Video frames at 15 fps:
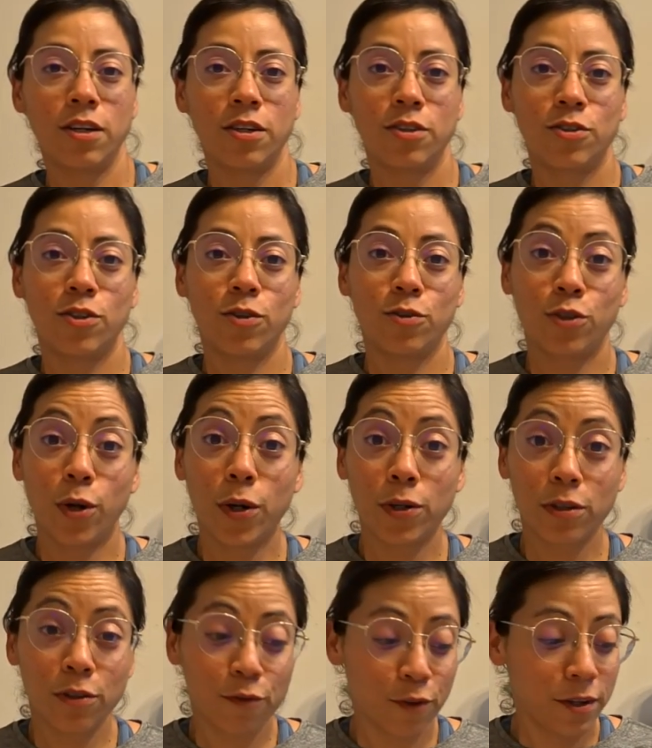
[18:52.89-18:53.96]
So
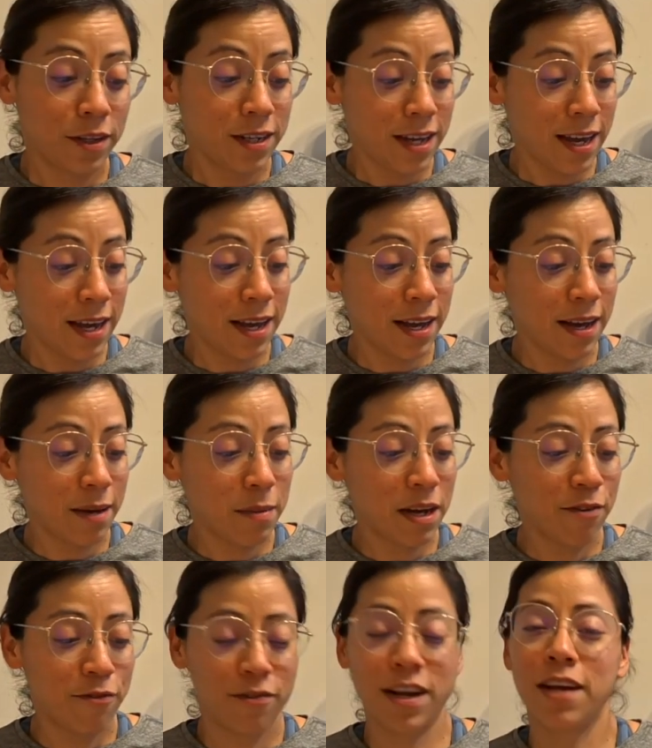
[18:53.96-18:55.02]
total for the day, I'm at
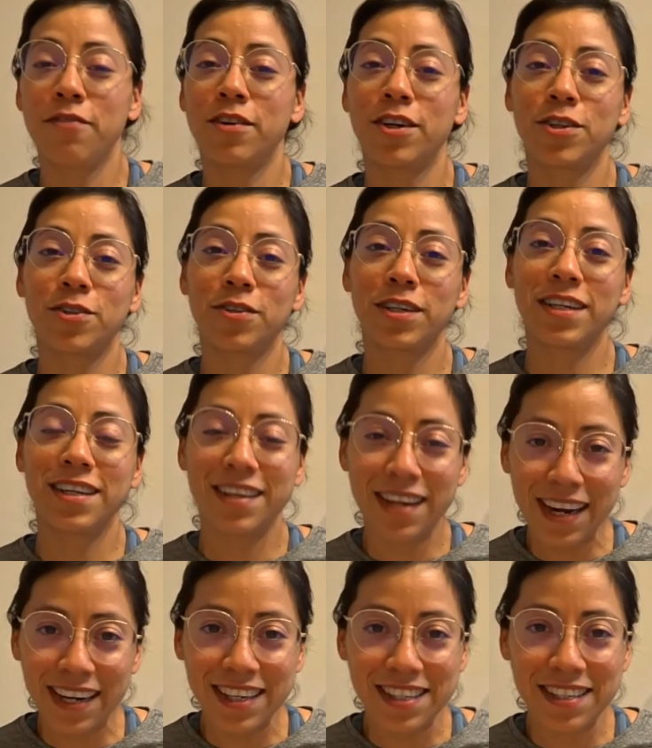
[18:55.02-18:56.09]

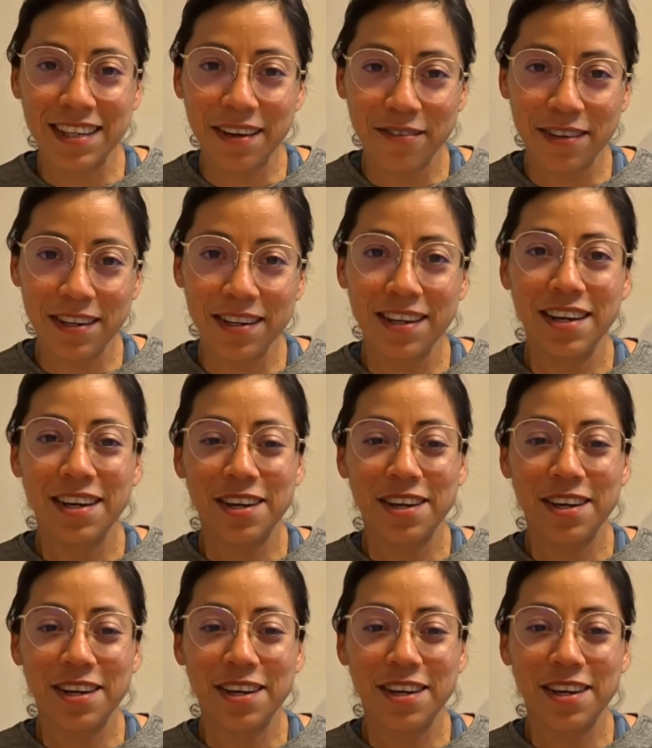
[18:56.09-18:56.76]
597